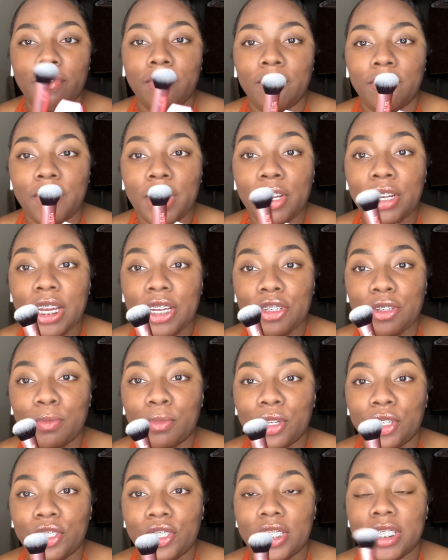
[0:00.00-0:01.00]
foundation
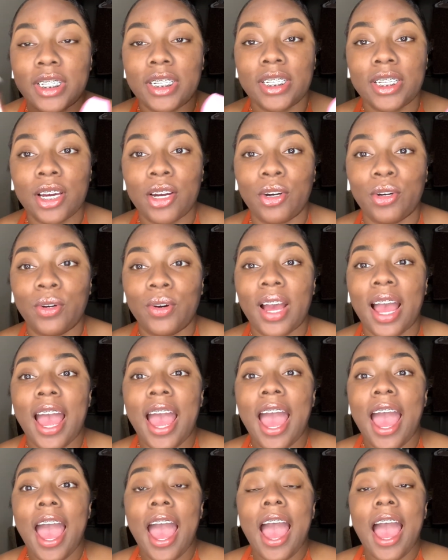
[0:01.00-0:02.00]
brushes. So
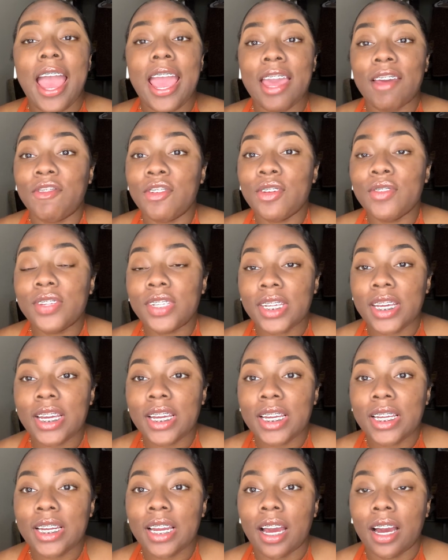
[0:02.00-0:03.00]
if you've
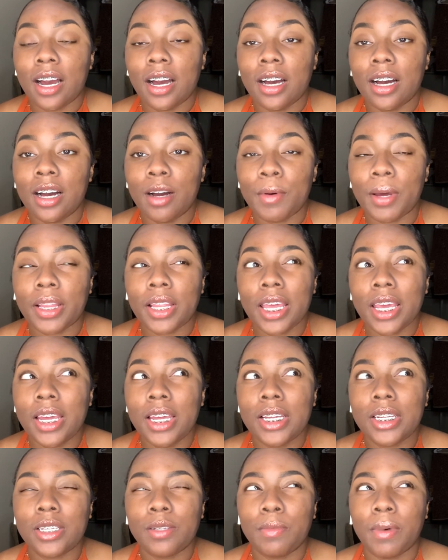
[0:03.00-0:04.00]
seen, I think
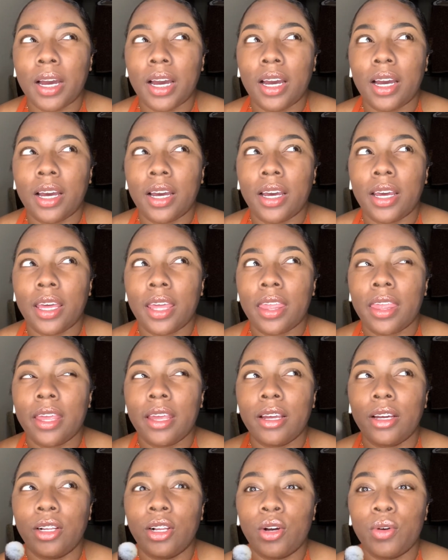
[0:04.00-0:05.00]
it's my
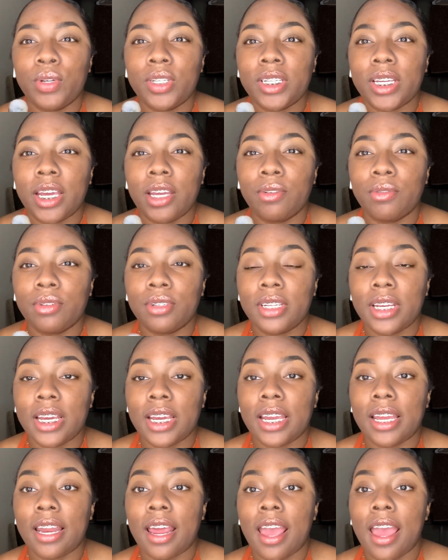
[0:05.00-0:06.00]
glowy skin
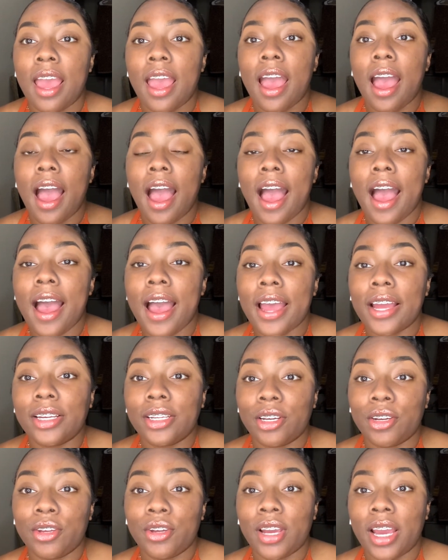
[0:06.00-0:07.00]
routine, I
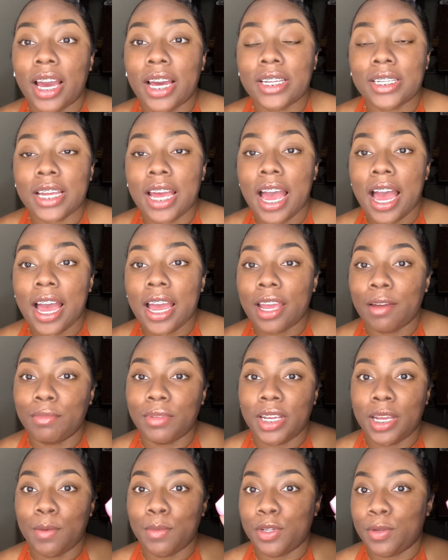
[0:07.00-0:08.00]
tell you guys that I am
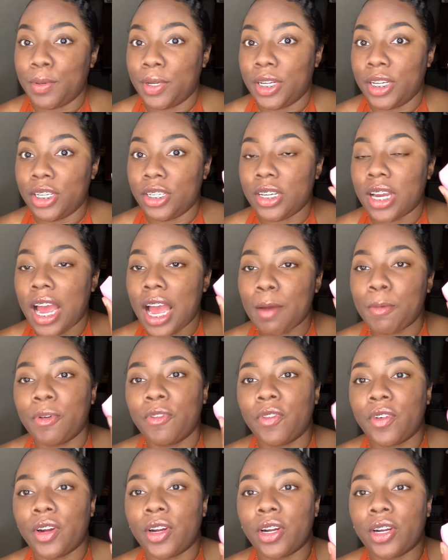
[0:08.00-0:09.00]
team sponge. I
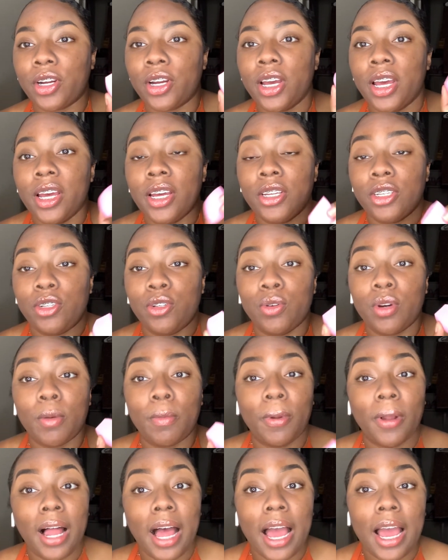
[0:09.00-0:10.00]
prefer to
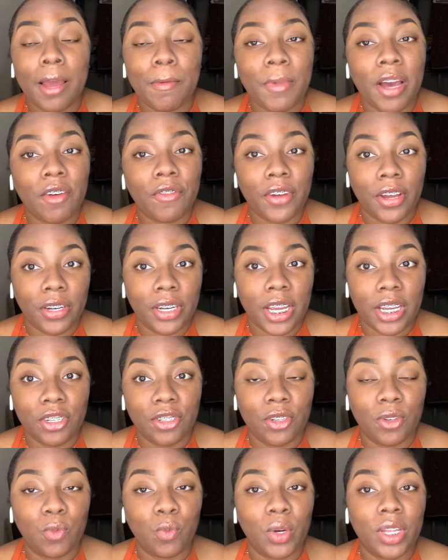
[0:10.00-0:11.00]
apply my
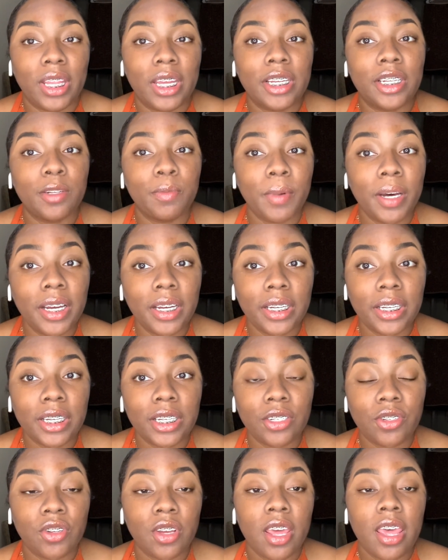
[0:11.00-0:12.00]
foundation with a sponge